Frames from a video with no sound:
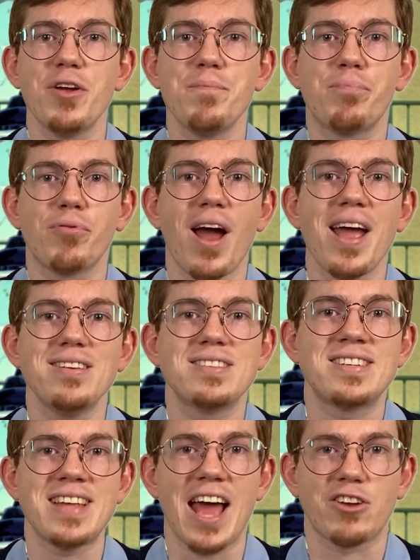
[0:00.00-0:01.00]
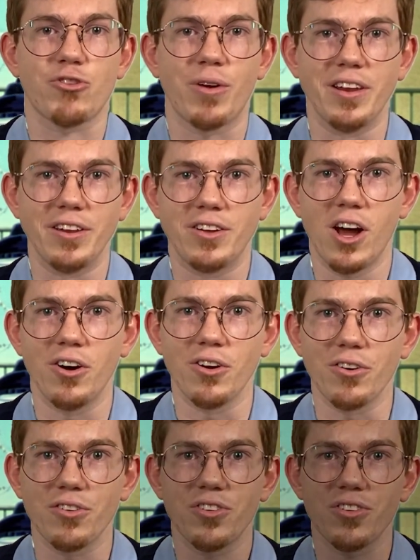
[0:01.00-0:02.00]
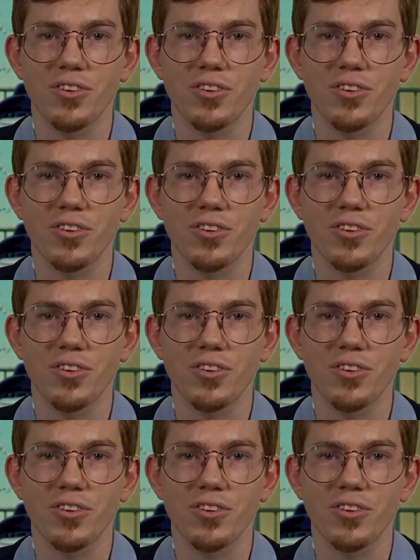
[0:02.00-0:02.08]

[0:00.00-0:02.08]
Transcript: bright, saturated colors.